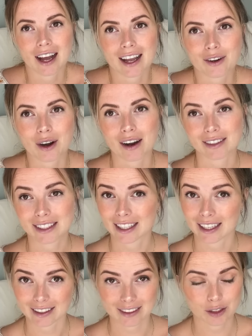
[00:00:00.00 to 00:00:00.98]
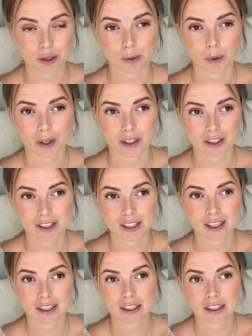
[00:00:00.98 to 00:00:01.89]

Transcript: I gravitate towards